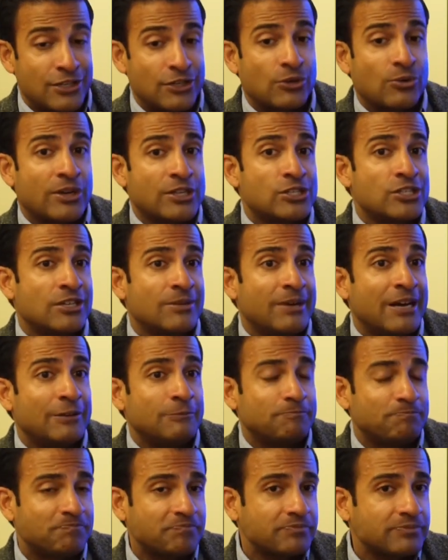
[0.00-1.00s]
Now, to your
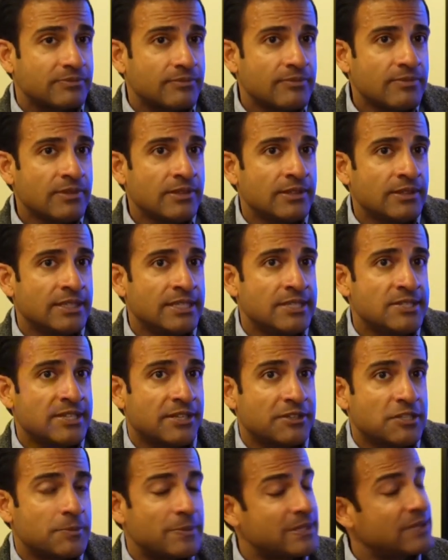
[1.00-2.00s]
question about
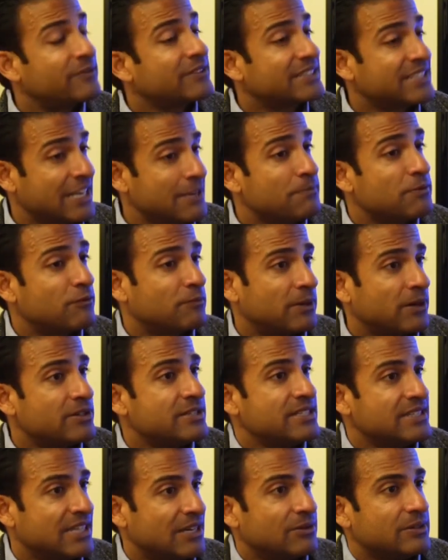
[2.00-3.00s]
is there a specific type
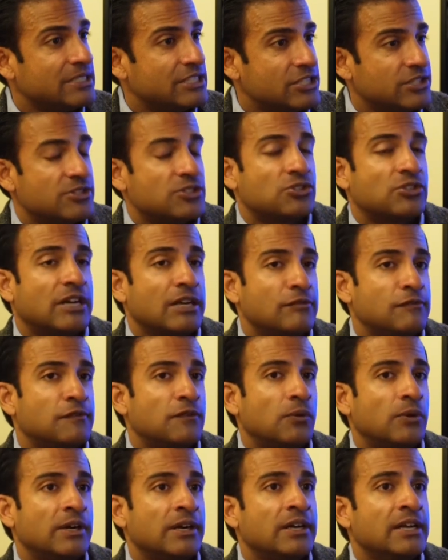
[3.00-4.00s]
of protein that we should
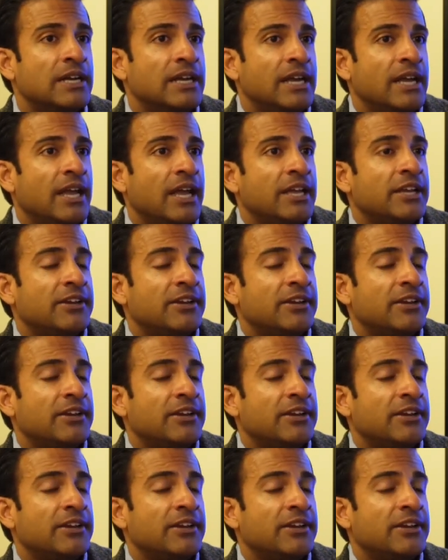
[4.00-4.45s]
strive for,